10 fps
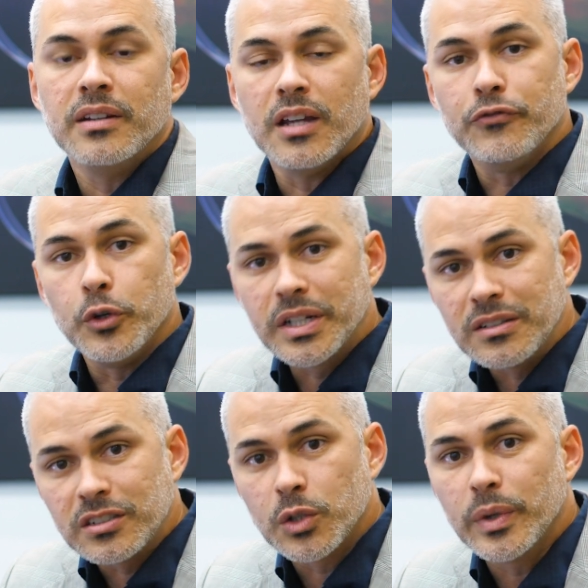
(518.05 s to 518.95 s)
Now, if you're
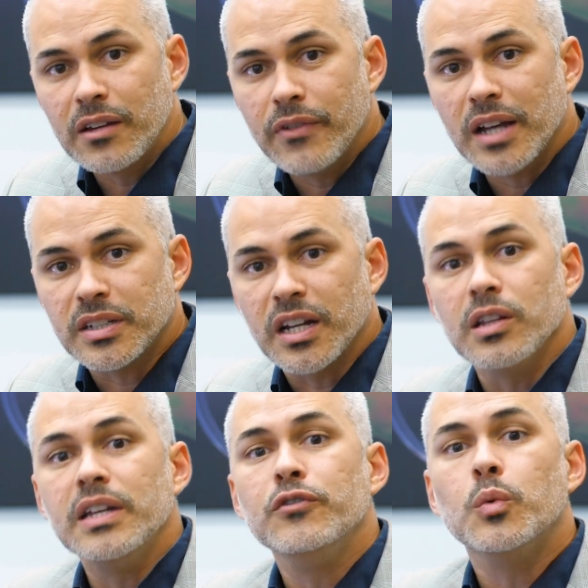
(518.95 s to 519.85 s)
considering investing, I'll
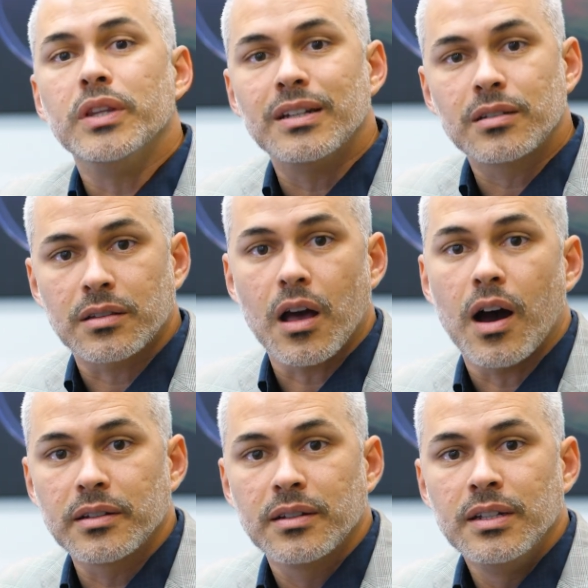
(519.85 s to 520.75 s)
leave you with this thought.